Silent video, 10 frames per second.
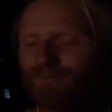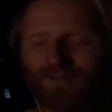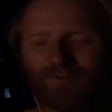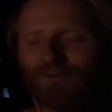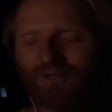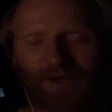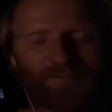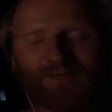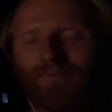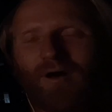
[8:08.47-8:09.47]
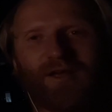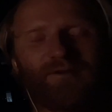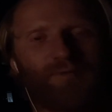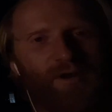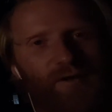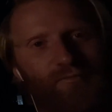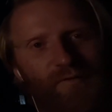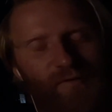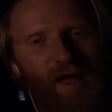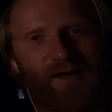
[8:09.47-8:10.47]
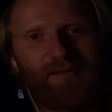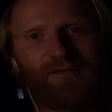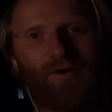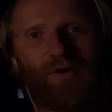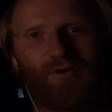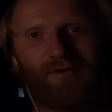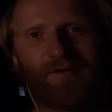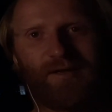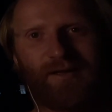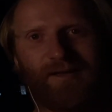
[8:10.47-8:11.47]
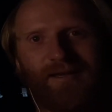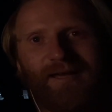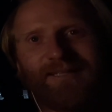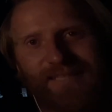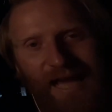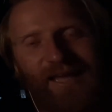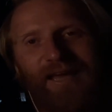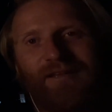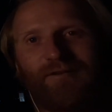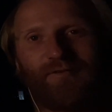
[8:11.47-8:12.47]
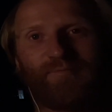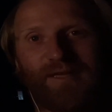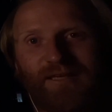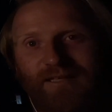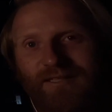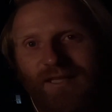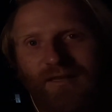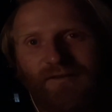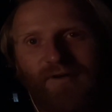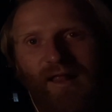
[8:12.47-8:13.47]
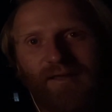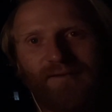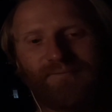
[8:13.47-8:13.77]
that would come to mind when I reflect on a decade of being in Silicon Valley.